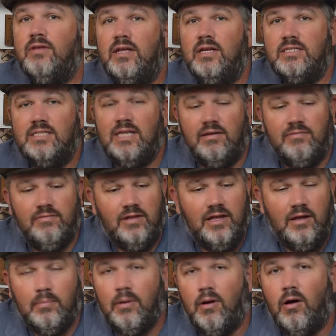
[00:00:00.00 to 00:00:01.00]
It is
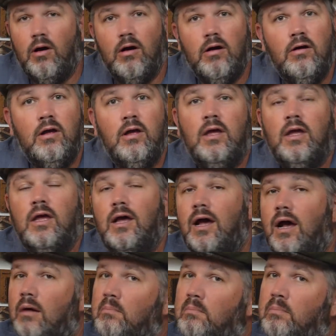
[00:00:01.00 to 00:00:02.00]
definitely a par.
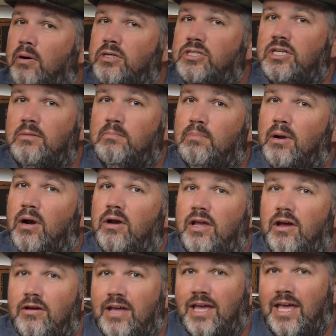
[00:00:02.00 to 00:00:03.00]
Pushing
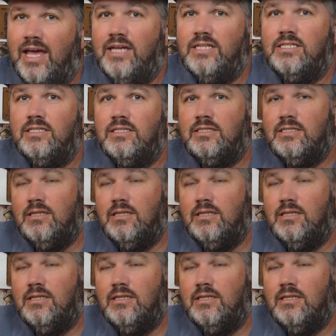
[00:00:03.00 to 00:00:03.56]
birdie on occasions,